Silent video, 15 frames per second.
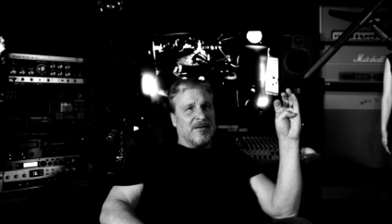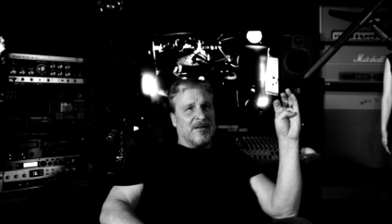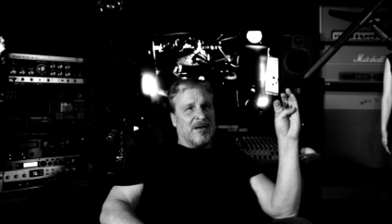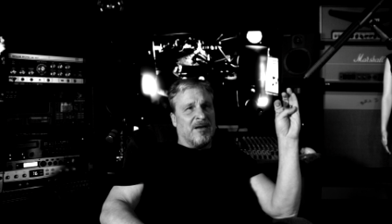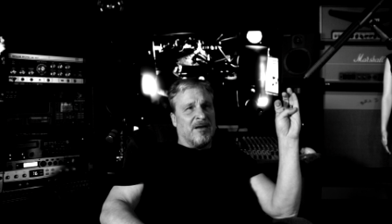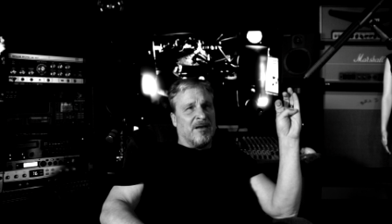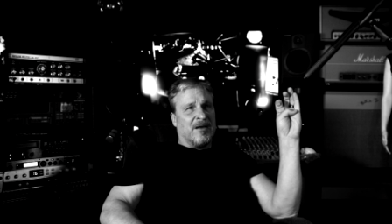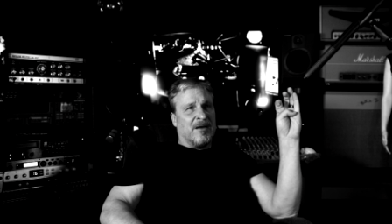
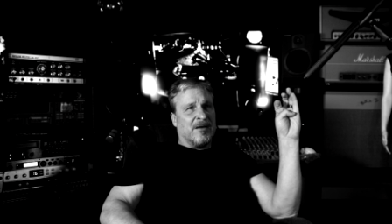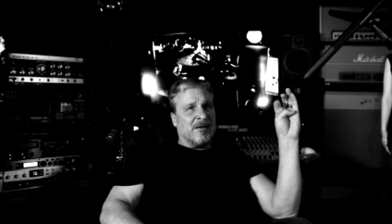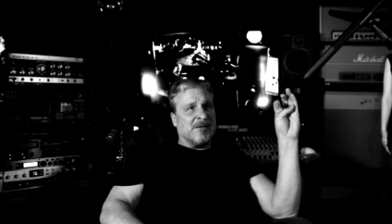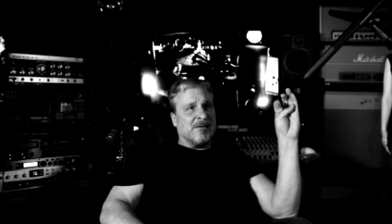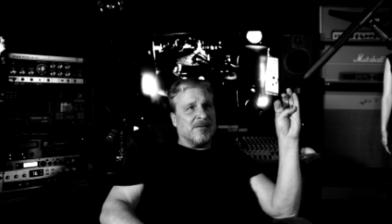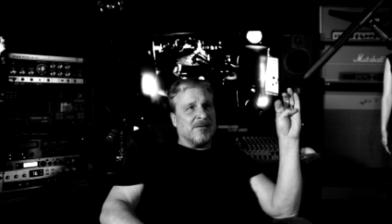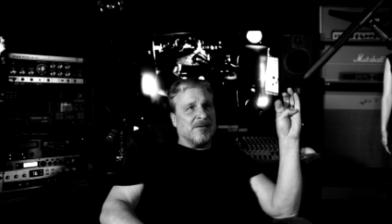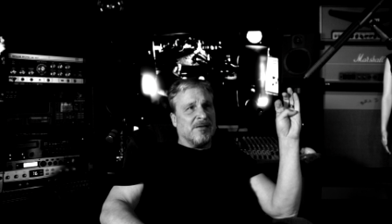
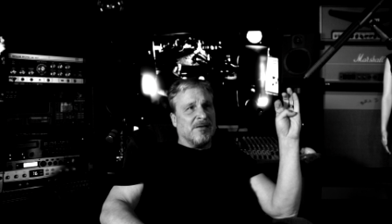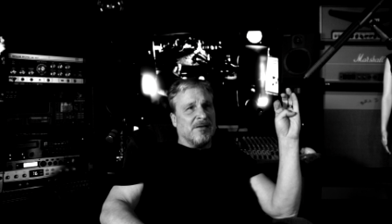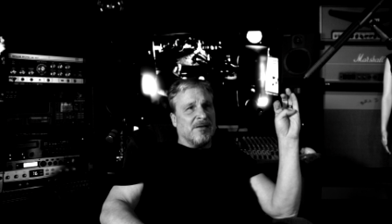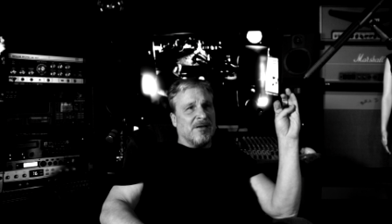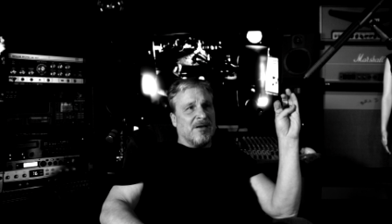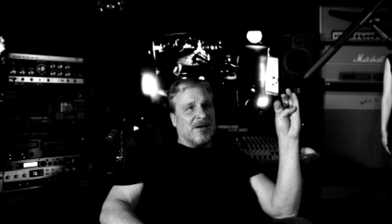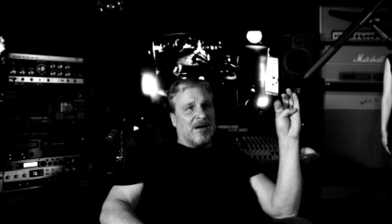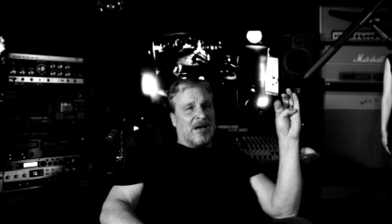And
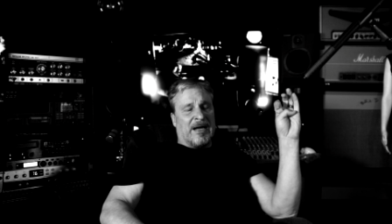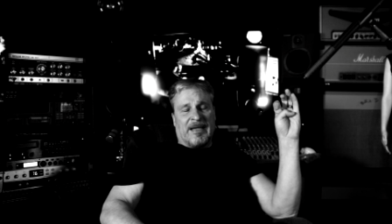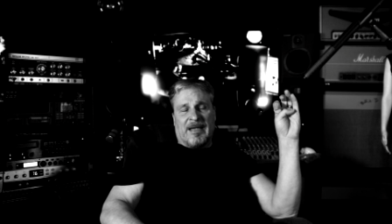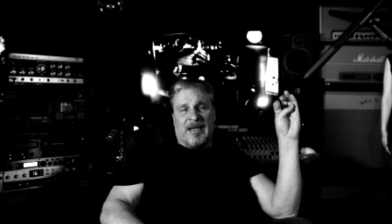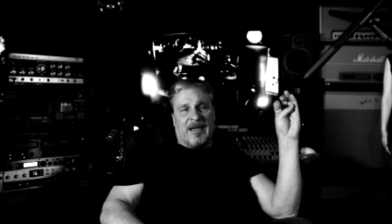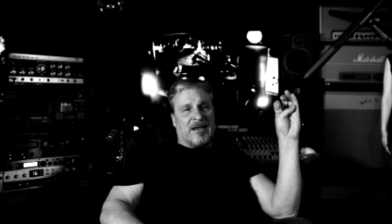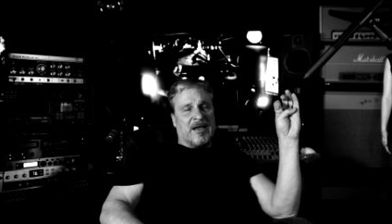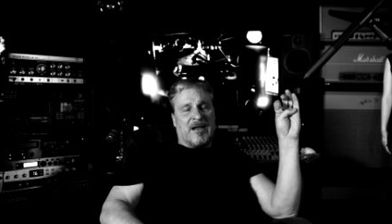I
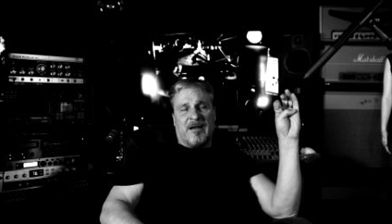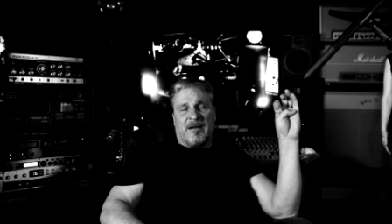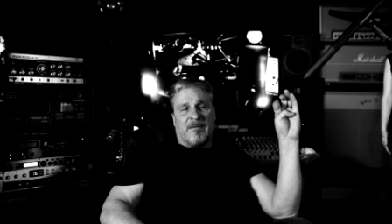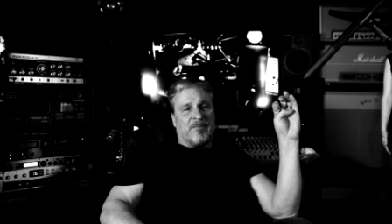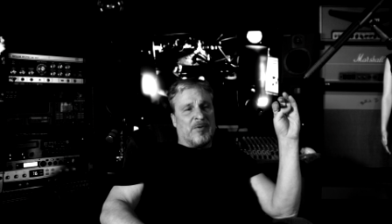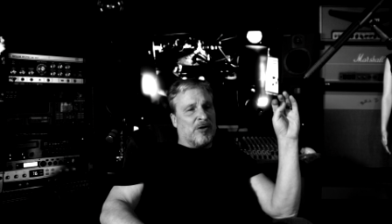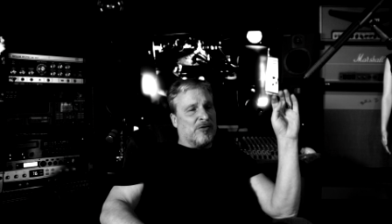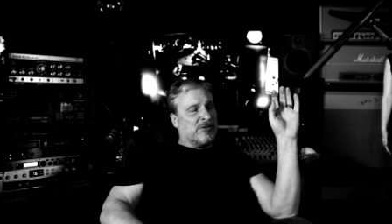can't get it
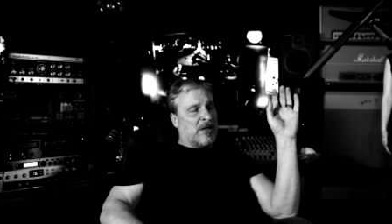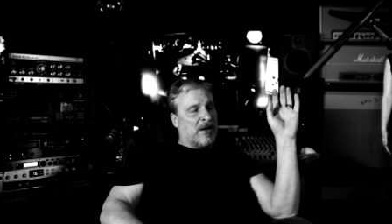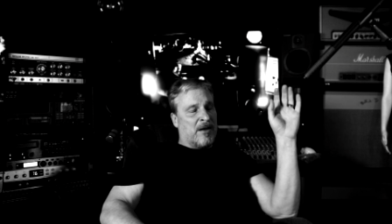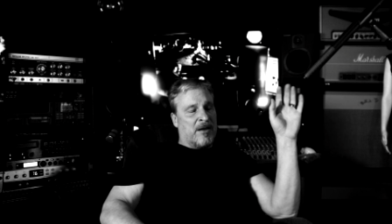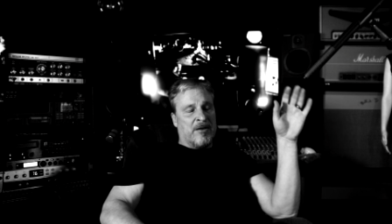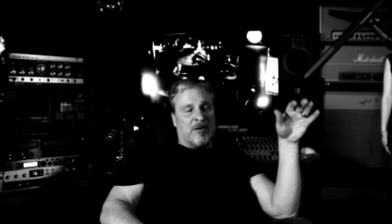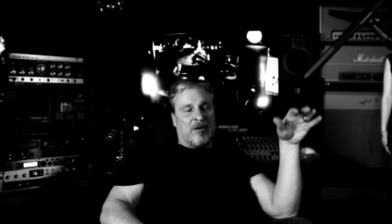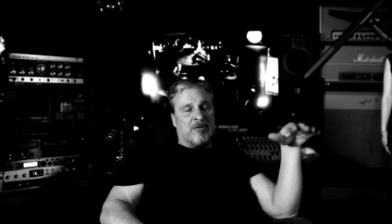in post.
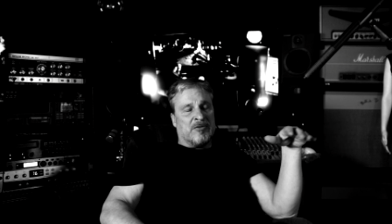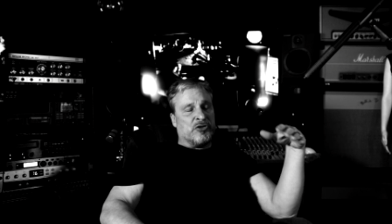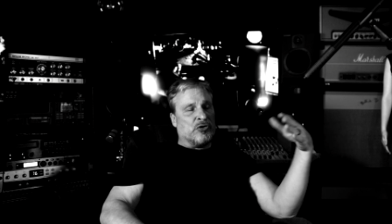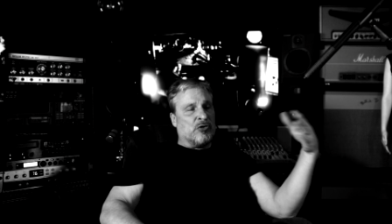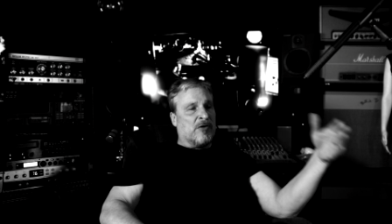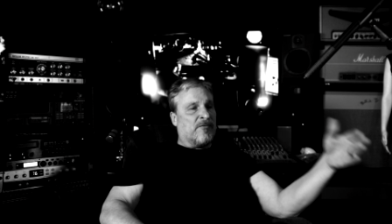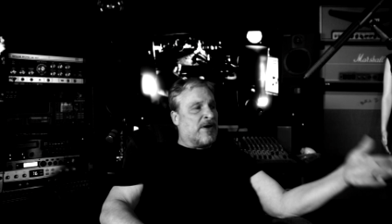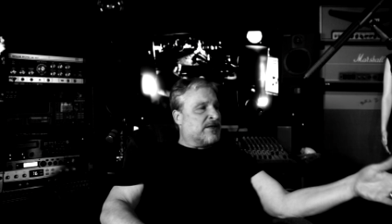
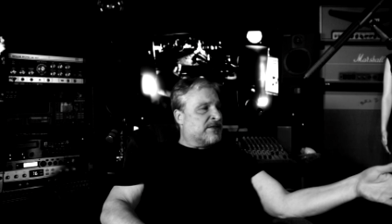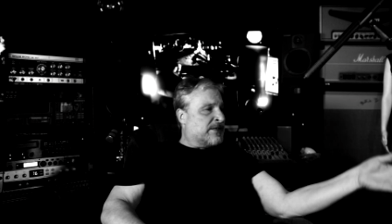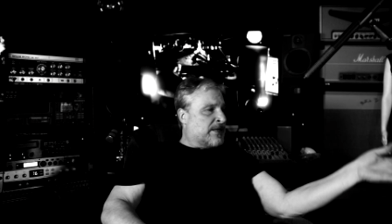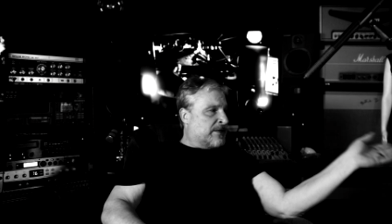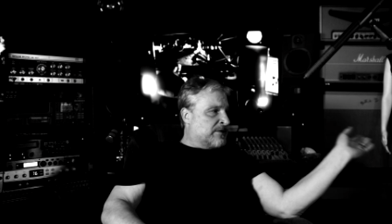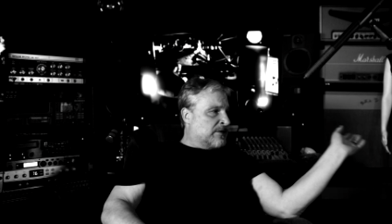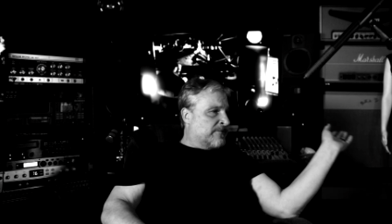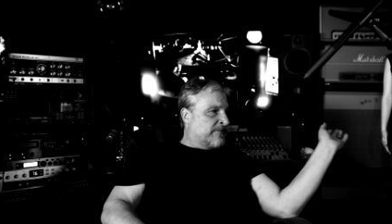Sure, if I
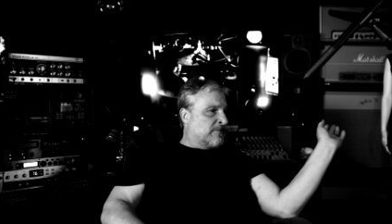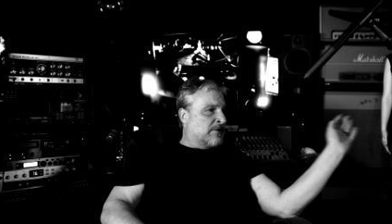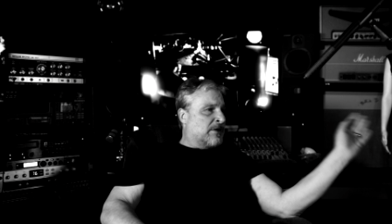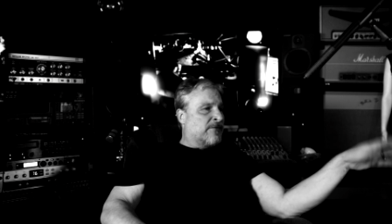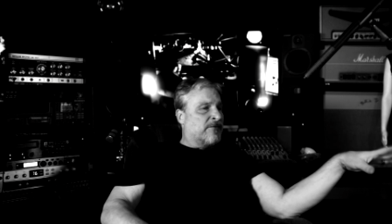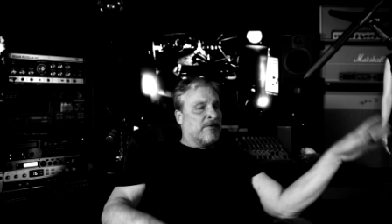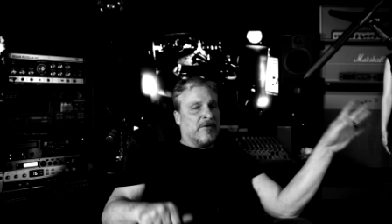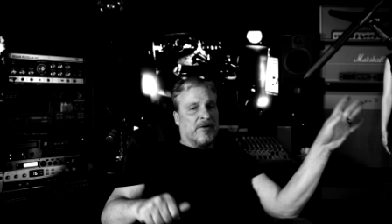sat there
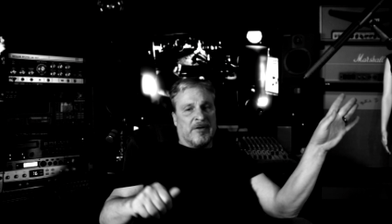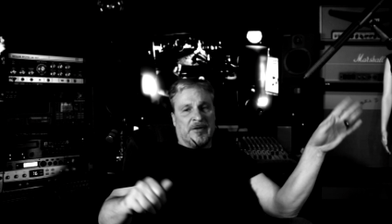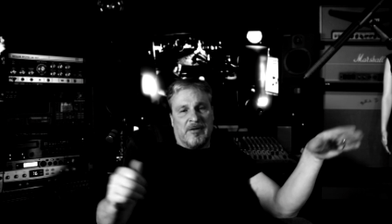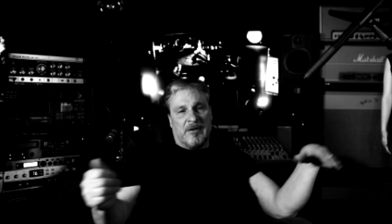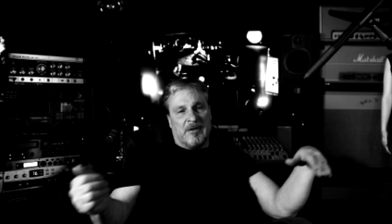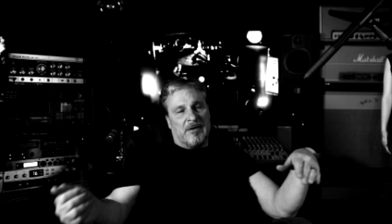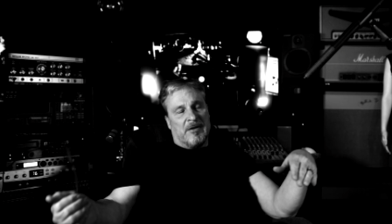forever, and